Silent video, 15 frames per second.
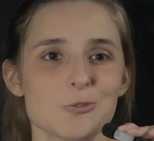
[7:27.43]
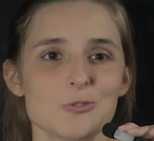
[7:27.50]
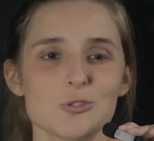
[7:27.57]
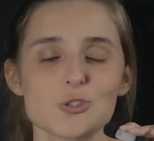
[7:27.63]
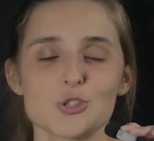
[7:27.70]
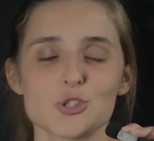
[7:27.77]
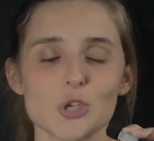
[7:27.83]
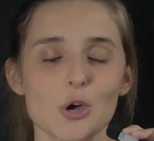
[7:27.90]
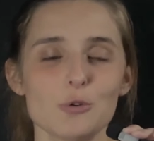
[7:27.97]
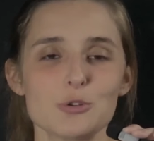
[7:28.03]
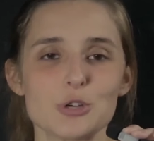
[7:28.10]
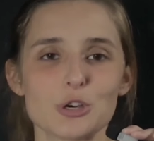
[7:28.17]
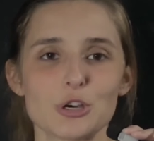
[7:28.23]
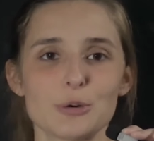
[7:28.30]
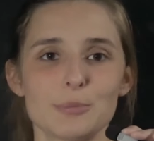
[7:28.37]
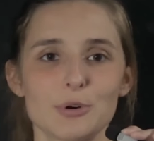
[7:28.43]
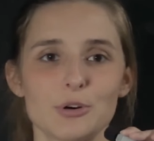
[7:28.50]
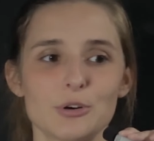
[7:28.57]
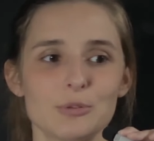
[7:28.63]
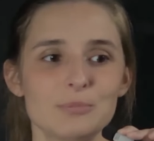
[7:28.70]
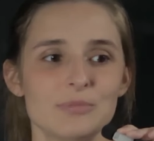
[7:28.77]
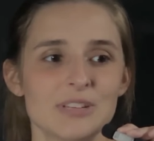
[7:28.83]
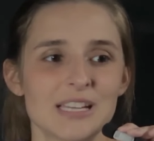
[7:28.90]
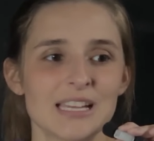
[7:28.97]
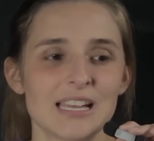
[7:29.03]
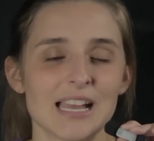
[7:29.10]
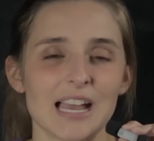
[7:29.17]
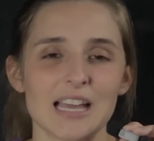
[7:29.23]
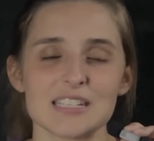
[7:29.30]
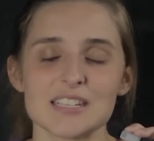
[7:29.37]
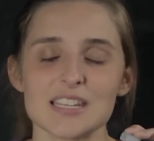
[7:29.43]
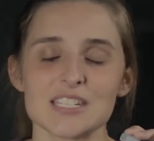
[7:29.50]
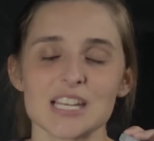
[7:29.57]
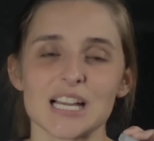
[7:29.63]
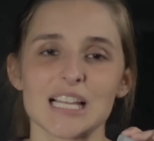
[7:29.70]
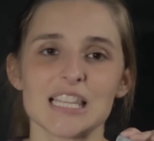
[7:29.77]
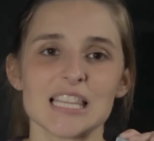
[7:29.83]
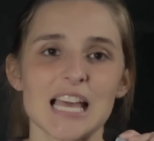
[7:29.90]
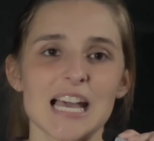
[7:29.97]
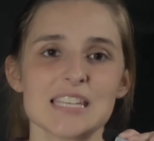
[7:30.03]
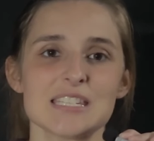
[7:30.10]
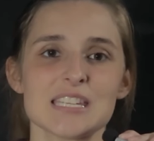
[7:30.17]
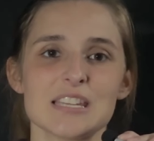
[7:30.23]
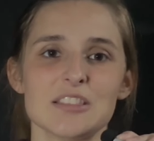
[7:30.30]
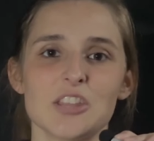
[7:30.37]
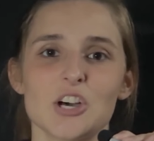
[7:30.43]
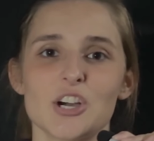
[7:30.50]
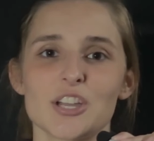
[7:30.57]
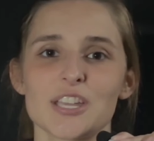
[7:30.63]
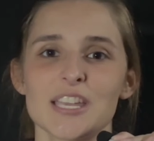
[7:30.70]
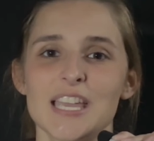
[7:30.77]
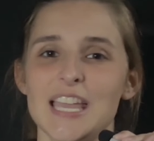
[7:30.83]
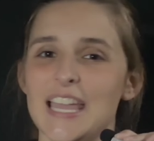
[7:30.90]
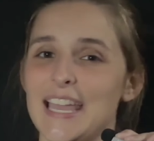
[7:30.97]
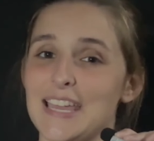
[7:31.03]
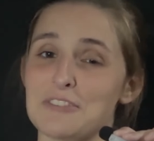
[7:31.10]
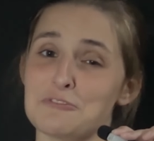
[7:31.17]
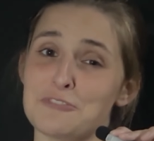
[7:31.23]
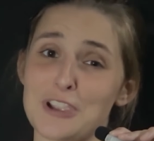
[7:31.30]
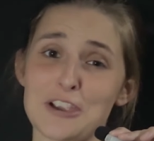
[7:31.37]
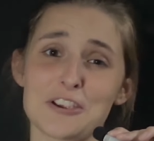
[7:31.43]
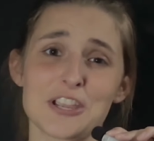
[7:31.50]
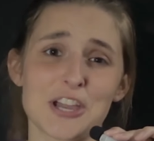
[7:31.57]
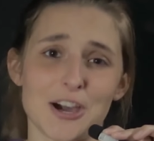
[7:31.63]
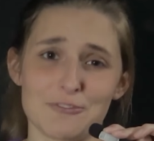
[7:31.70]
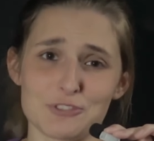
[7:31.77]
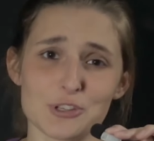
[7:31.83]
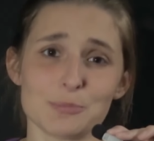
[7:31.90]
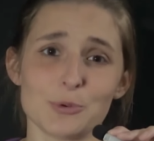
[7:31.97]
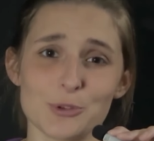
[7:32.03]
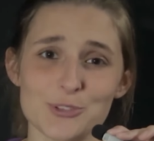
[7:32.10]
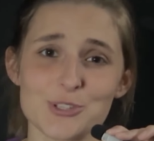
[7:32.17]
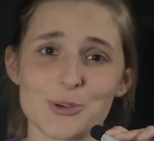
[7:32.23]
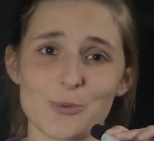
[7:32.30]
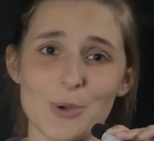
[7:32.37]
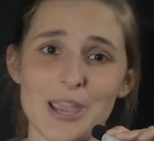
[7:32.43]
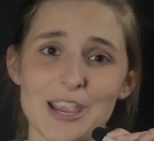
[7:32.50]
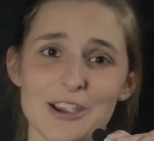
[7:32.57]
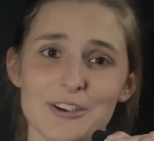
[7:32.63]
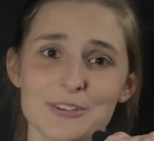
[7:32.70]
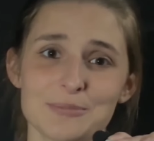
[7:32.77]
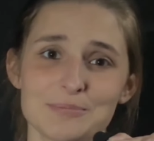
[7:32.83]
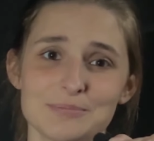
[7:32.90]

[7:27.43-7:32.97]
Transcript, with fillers: so durable, such a classy look, and very comfortable to wear.